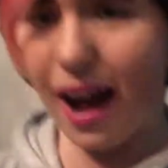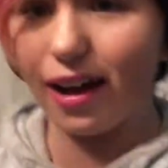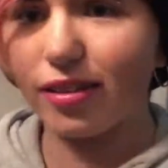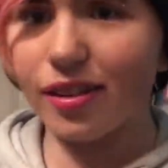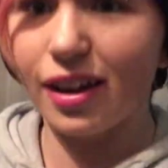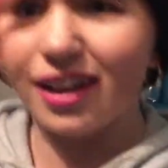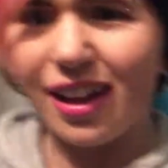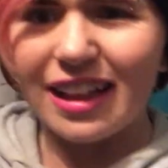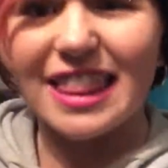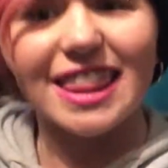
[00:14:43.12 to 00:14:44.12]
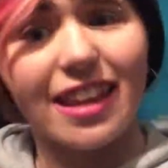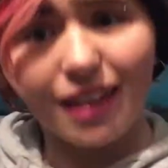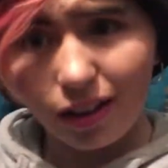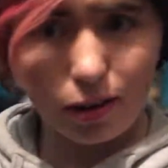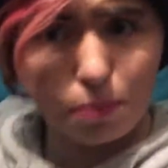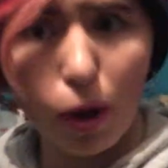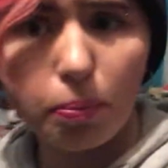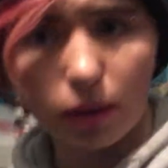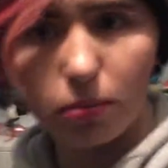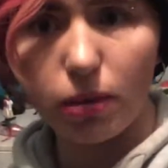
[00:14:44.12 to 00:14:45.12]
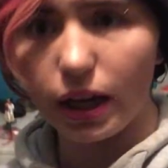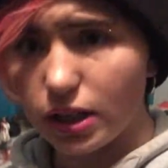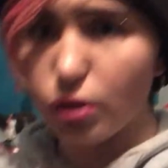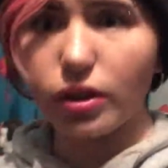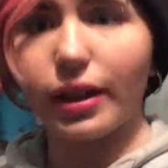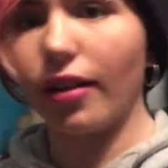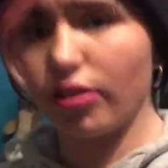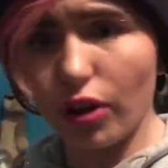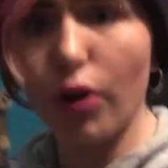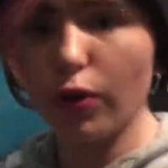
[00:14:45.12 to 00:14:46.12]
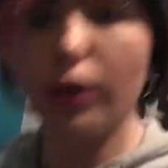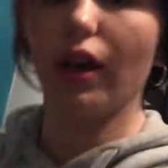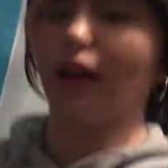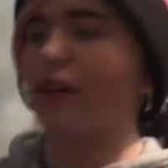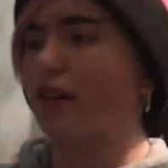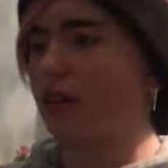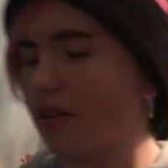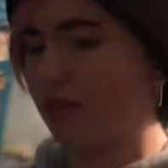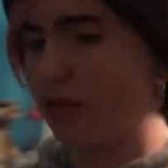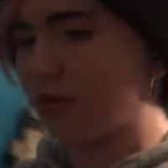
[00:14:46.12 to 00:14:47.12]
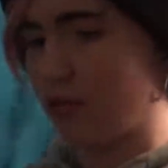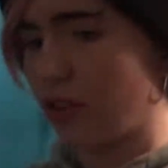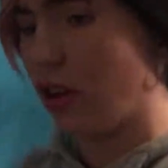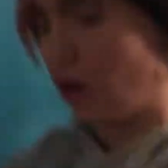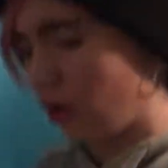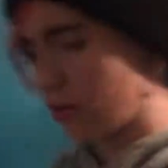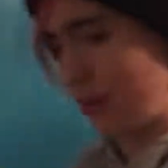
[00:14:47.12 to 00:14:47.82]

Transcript: has, then that's a problem and you could get sued, and you know